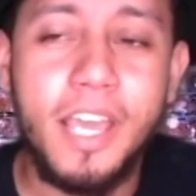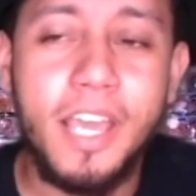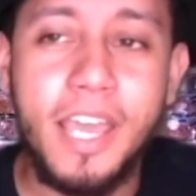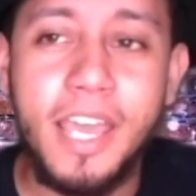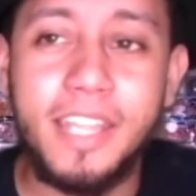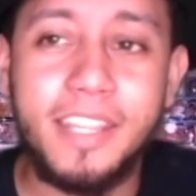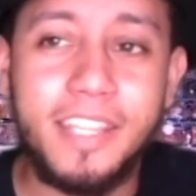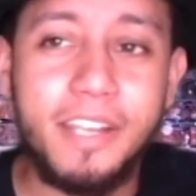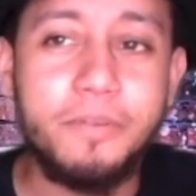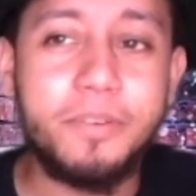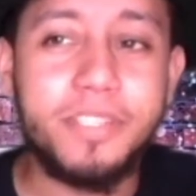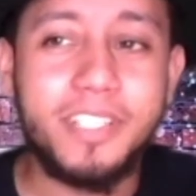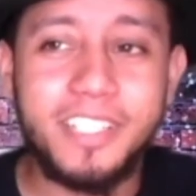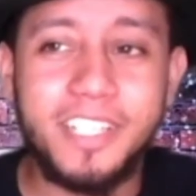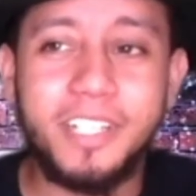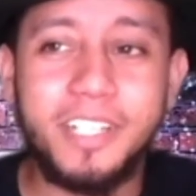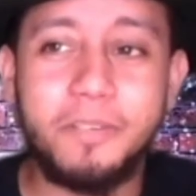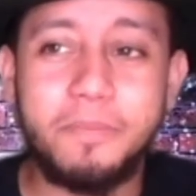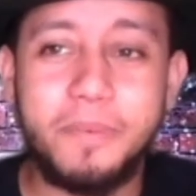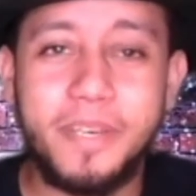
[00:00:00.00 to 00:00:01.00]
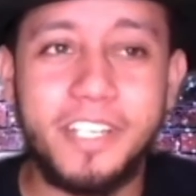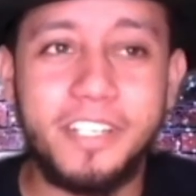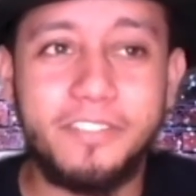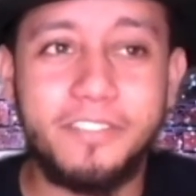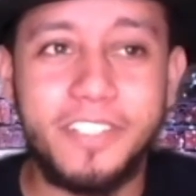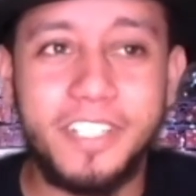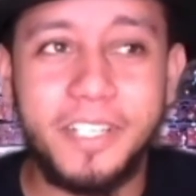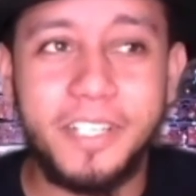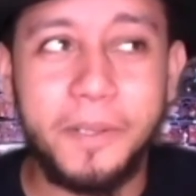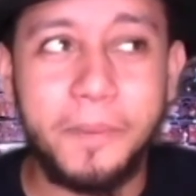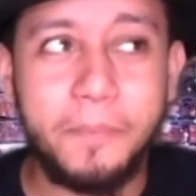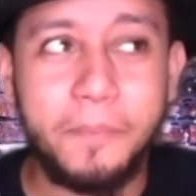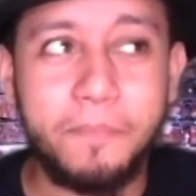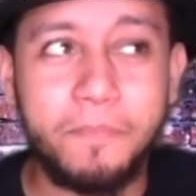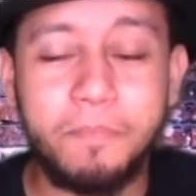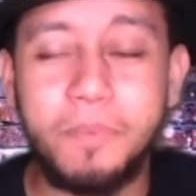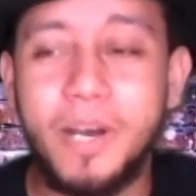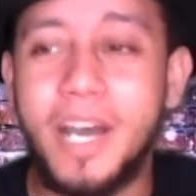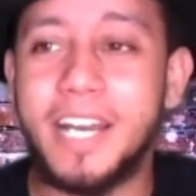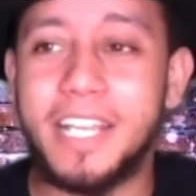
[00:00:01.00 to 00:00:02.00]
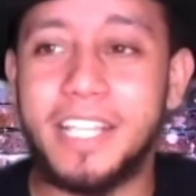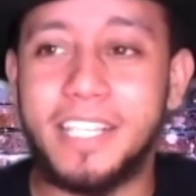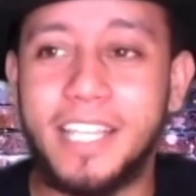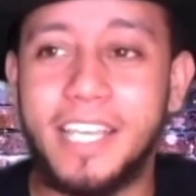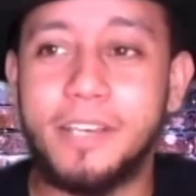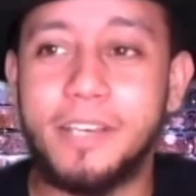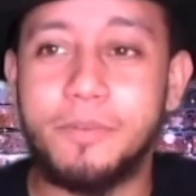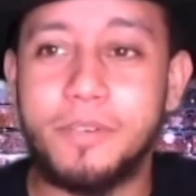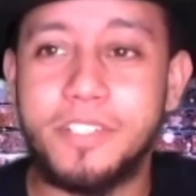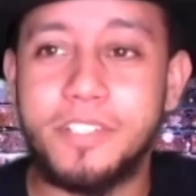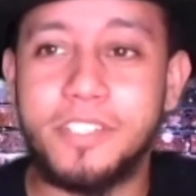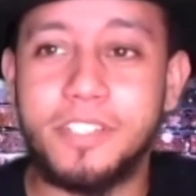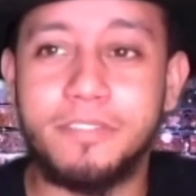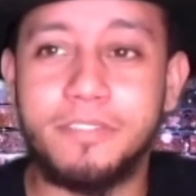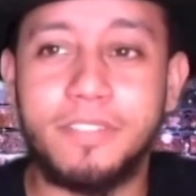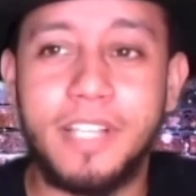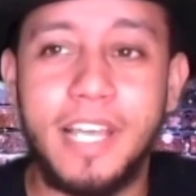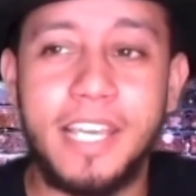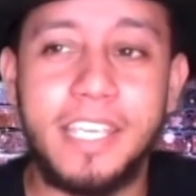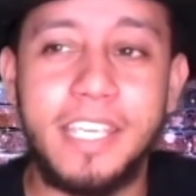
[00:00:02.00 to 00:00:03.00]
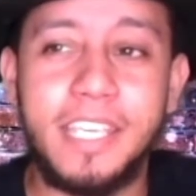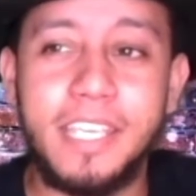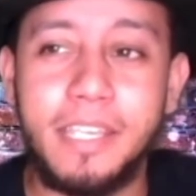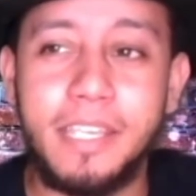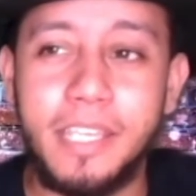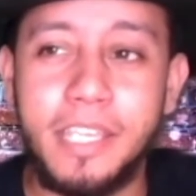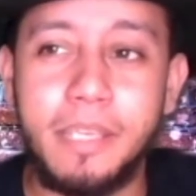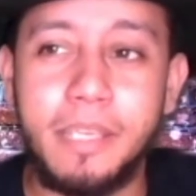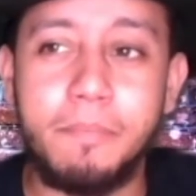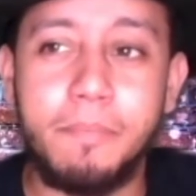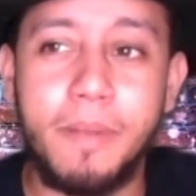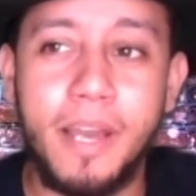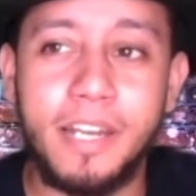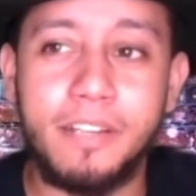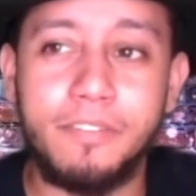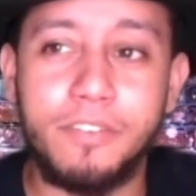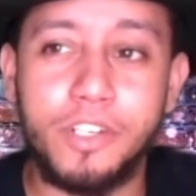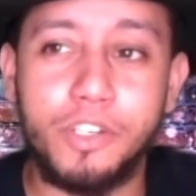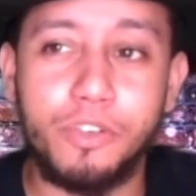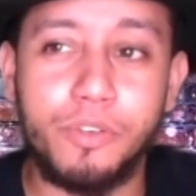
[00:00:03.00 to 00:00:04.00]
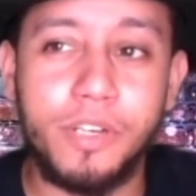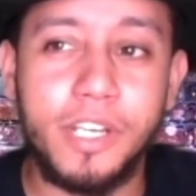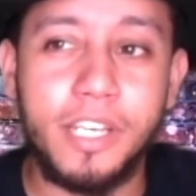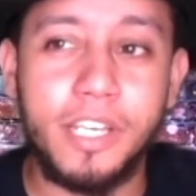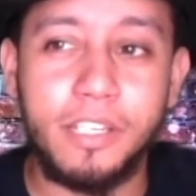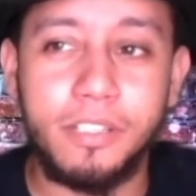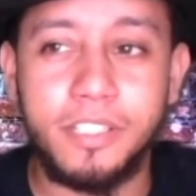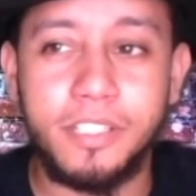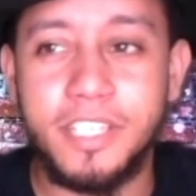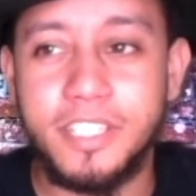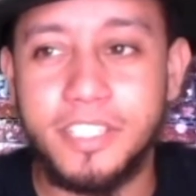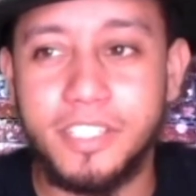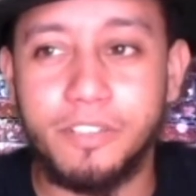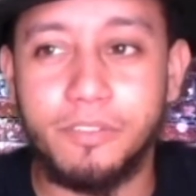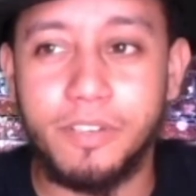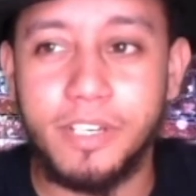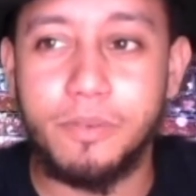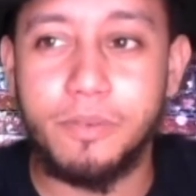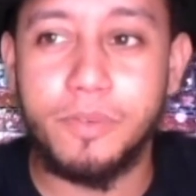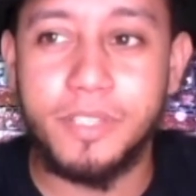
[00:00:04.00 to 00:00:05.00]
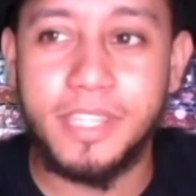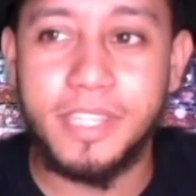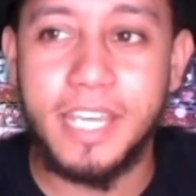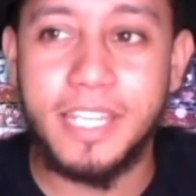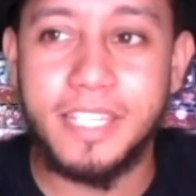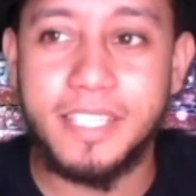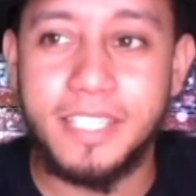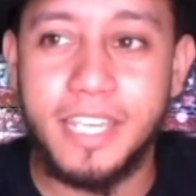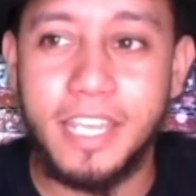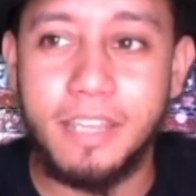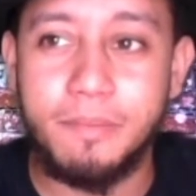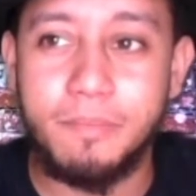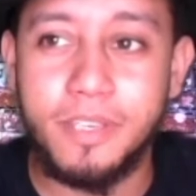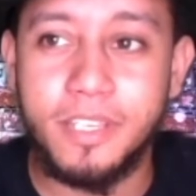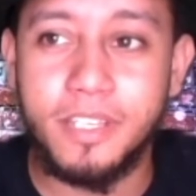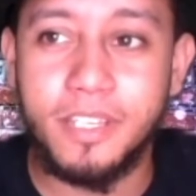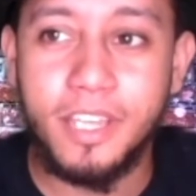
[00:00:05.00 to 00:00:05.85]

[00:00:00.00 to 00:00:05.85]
There was a little bit of body language of like he might have disagreed with that statement.